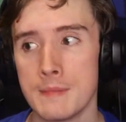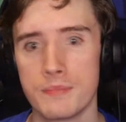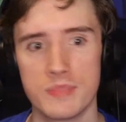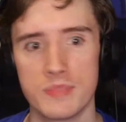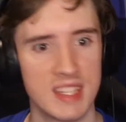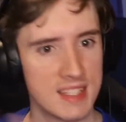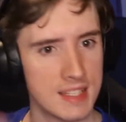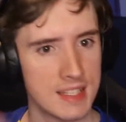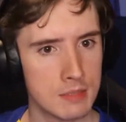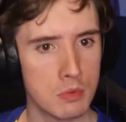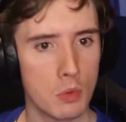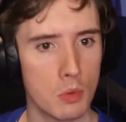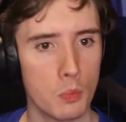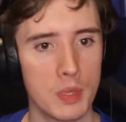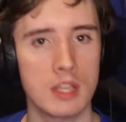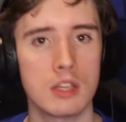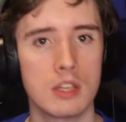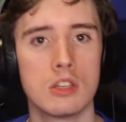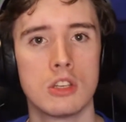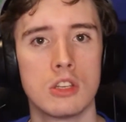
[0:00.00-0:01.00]
This is what we
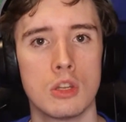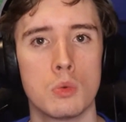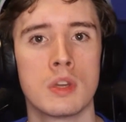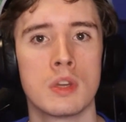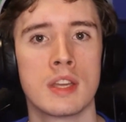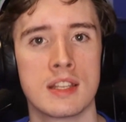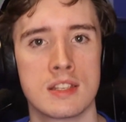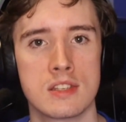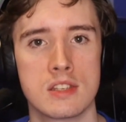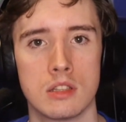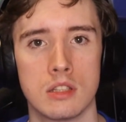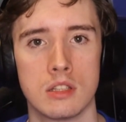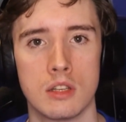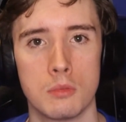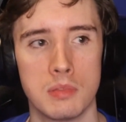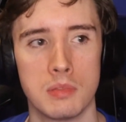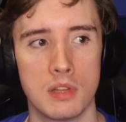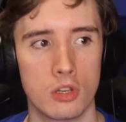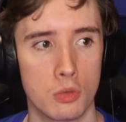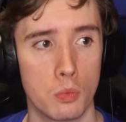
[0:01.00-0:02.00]
can do against a low
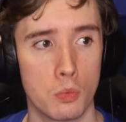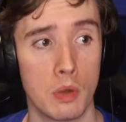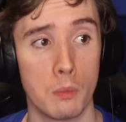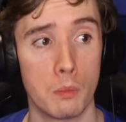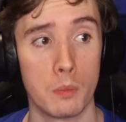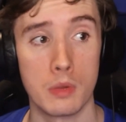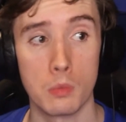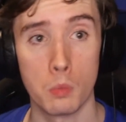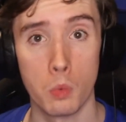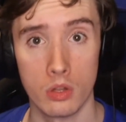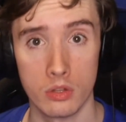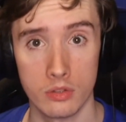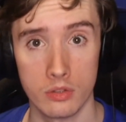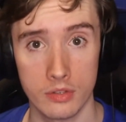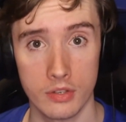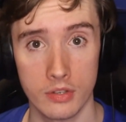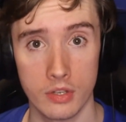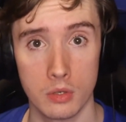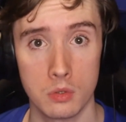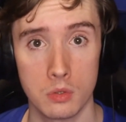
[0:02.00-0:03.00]
block when we want
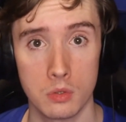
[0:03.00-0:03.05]
to.